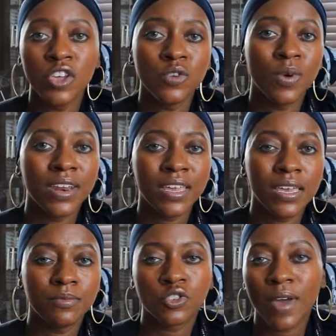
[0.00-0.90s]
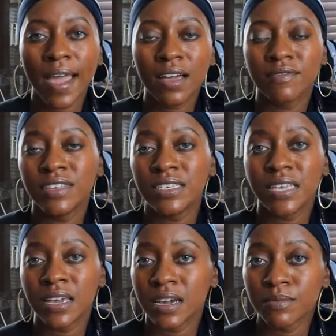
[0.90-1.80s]
You want to keep track of these
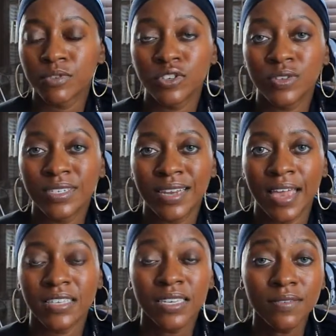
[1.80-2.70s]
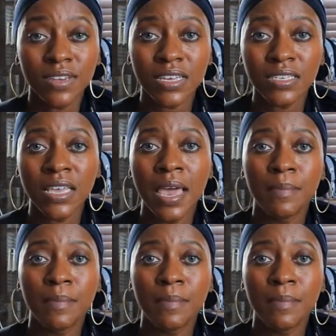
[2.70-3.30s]
income producing activities,